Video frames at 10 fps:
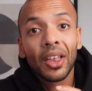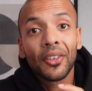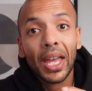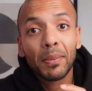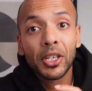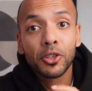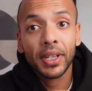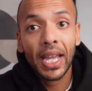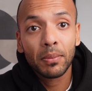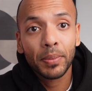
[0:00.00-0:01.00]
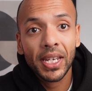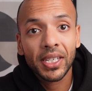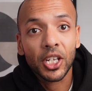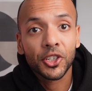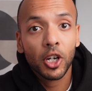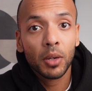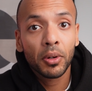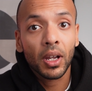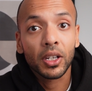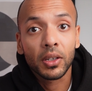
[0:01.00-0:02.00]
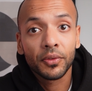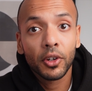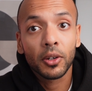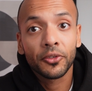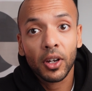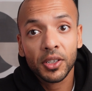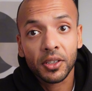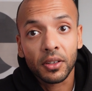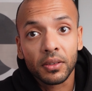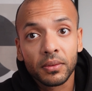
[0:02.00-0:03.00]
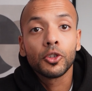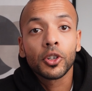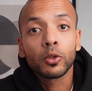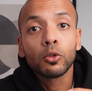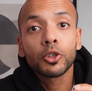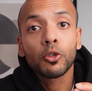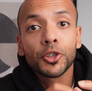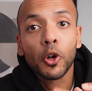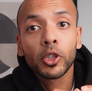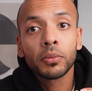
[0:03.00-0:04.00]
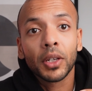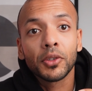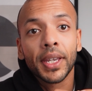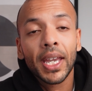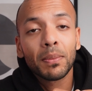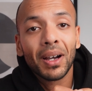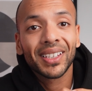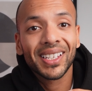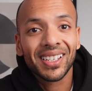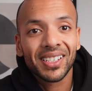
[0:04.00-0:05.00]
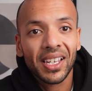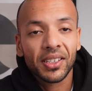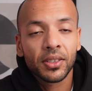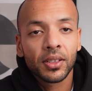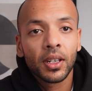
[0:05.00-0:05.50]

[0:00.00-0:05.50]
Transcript: That means your campaigns get sharper and convert faster. You can also show them that you care about their success.